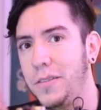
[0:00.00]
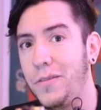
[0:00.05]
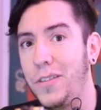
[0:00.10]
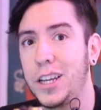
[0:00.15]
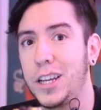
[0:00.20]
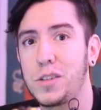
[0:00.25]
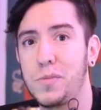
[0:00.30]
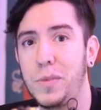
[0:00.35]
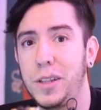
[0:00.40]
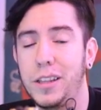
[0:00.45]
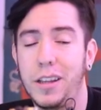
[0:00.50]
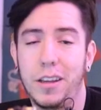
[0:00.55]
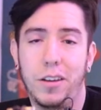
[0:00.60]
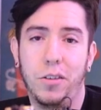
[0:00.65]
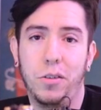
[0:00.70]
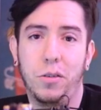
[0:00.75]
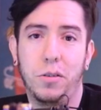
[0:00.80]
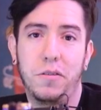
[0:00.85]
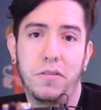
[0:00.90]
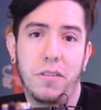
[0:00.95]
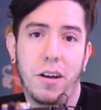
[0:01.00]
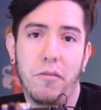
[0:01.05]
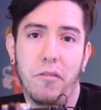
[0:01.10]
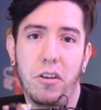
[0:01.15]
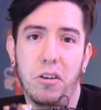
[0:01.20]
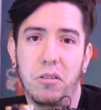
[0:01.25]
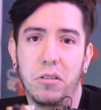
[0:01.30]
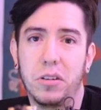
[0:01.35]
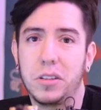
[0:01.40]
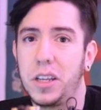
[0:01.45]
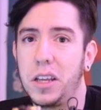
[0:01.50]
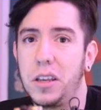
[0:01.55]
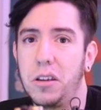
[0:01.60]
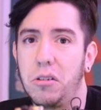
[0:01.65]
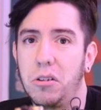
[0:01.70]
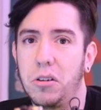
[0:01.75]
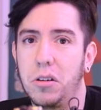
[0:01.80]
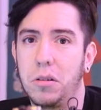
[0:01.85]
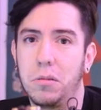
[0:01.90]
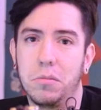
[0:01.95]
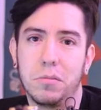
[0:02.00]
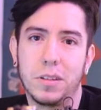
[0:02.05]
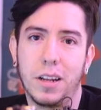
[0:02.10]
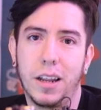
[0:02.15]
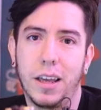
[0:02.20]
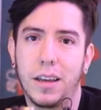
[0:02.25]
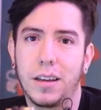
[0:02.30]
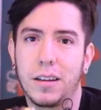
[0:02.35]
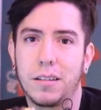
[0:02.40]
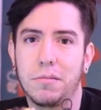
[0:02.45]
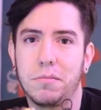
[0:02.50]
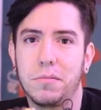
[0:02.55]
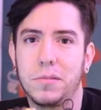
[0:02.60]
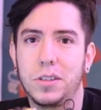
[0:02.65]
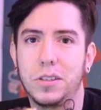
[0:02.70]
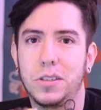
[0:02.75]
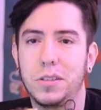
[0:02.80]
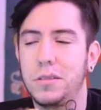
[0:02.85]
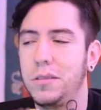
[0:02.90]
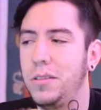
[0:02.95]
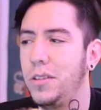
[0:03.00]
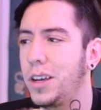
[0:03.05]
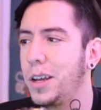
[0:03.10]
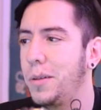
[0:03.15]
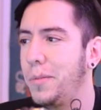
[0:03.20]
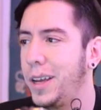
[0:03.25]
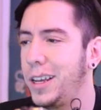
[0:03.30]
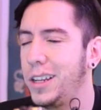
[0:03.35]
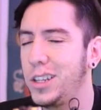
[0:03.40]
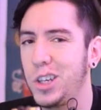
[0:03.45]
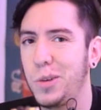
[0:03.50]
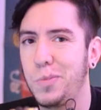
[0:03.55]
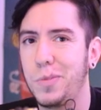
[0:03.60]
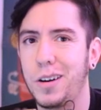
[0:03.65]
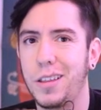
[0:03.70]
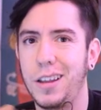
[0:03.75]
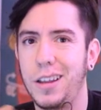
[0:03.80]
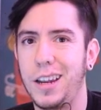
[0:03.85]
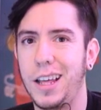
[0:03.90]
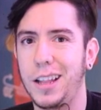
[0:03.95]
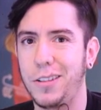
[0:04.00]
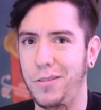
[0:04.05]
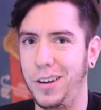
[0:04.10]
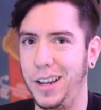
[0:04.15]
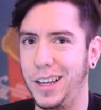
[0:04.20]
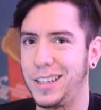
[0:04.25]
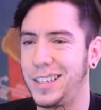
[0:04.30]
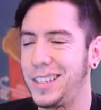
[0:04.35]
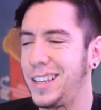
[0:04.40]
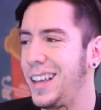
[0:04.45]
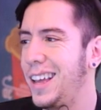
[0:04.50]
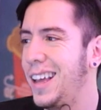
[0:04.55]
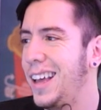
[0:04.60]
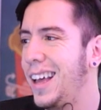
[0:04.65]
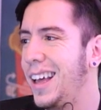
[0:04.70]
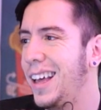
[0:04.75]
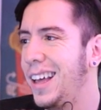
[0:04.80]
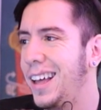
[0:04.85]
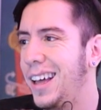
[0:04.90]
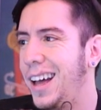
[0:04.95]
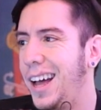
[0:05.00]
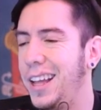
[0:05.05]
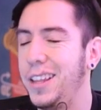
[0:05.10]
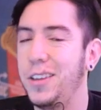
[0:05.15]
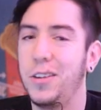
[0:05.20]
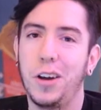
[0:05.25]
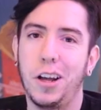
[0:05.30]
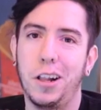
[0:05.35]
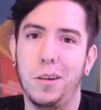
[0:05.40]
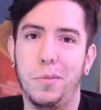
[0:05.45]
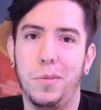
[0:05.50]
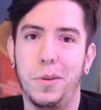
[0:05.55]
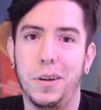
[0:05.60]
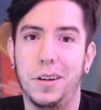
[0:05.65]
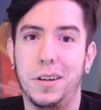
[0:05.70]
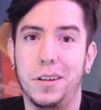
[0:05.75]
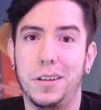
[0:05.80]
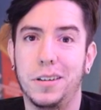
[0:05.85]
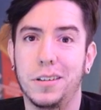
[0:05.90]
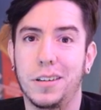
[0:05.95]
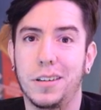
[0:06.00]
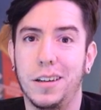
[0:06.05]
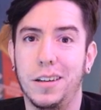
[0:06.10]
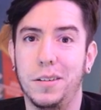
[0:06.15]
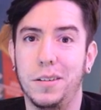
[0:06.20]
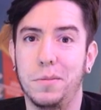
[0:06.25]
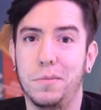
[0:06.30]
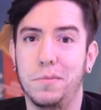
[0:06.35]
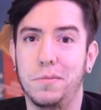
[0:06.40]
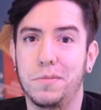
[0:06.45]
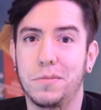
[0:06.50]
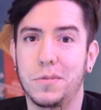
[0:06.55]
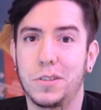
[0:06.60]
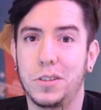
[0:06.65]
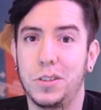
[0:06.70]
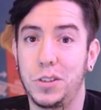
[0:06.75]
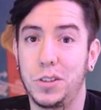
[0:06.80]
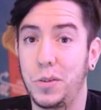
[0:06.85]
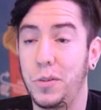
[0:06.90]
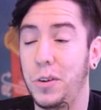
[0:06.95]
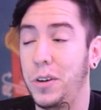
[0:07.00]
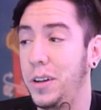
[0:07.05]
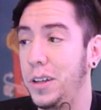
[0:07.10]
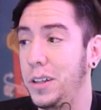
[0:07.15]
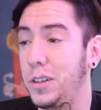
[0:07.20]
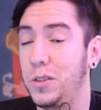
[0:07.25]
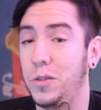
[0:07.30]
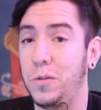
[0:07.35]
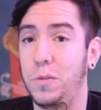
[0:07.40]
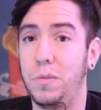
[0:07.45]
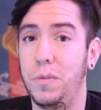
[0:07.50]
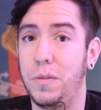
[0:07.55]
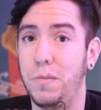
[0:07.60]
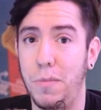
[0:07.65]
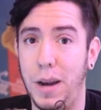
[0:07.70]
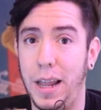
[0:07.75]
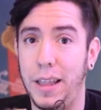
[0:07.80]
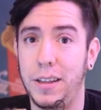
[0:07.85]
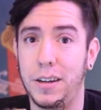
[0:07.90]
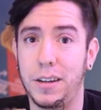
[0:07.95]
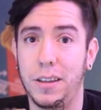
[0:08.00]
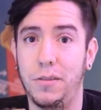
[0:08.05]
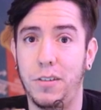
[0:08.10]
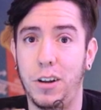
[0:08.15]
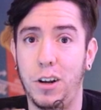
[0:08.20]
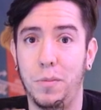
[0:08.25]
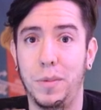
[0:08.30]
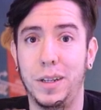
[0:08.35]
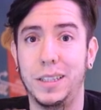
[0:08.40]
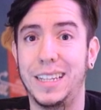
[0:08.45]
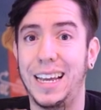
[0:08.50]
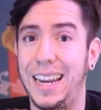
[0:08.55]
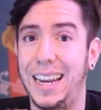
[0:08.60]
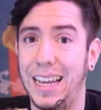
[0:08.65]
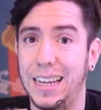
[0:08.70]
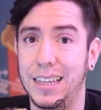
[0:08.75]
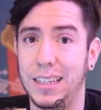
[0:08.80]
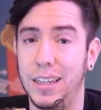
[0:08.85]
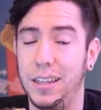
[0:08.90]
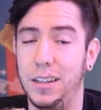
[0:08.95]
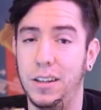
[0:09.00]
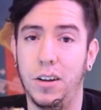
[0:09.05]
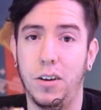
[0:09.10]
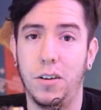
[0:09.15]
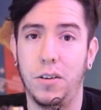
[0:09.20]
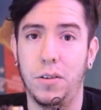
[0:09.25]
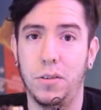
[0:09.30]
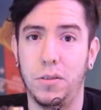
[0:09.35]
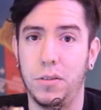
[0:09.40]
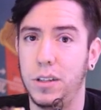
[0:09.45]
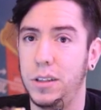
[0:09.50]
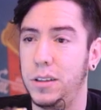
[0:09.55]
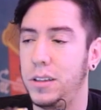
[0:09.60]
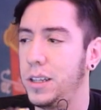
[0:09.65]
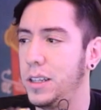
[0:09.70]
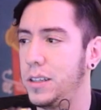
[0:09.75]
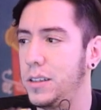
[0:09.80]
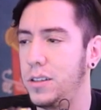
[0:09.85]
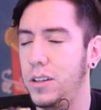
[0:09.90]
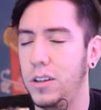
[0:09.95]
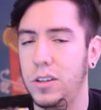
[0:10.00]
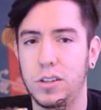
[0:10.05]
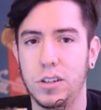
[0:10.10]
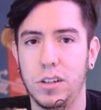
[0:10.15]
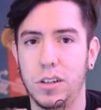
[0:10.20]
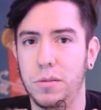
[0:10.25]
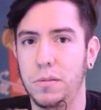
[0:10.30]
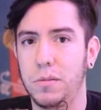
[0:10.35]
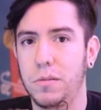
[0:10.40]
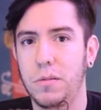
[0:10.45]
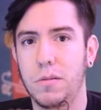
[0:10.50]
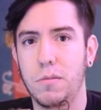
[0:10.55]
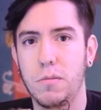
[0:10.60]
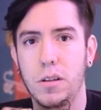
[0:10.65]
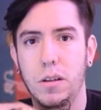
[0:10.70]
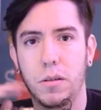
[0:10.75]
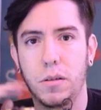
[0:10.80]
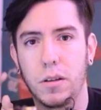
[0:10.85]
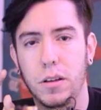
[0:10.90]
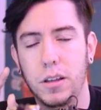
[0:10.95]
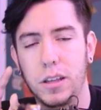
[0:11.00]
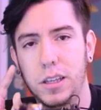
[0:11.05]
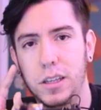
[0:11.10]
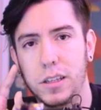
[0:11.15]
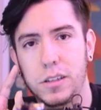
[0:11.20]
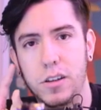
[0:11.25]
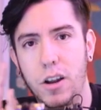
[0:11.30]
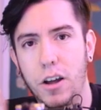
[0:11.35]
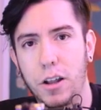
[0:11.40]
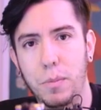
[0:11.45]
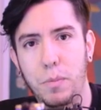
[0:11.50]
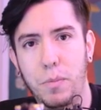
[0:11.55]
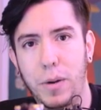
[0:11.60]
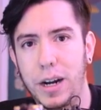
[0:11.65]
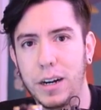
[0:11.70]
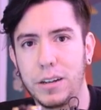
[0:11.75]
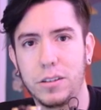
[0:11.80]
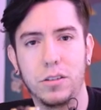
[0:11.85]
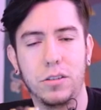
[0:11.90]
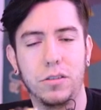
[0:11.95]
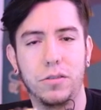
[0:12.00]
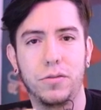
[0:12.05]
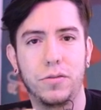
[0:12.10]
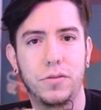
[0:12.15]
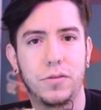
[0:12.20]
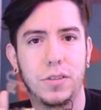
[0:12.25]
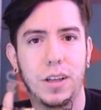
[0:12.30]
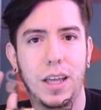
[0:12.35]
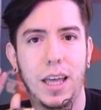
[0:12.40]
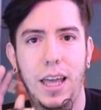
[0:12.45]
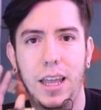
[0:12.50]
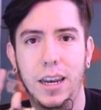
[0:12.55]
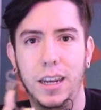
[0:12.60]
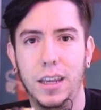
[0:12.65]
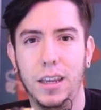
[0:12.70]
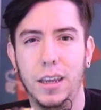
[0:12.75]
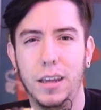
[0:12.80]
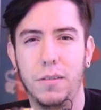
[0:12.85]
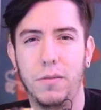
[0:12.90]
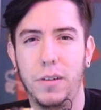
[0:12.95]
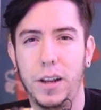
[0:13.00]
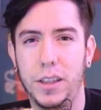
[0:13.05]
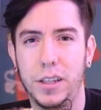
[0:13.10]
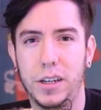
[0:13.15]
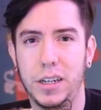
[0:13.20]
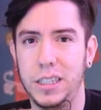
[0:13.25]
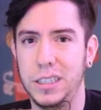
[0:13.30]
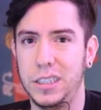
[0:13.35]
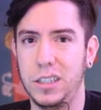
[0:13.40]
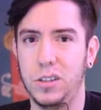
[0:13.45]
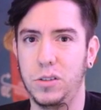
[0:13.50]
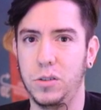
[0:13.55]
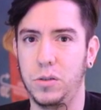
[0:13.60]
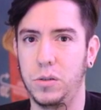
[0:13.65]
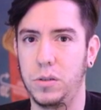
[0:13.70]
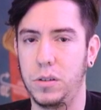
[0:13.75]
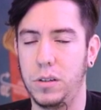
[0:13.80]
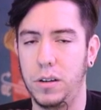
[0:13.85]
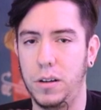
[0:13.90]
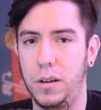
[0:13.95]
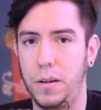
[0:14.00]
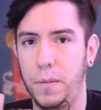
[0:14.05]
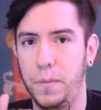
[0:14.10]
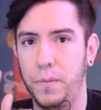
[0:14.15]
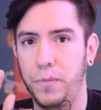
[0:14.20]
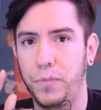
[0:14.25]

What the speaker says: investment that you do, €5, €10. It's like you can make it cheaper than Netflix, and you help contributing to Blender development directly. No, it doesn't. It's not part of any Blender Institute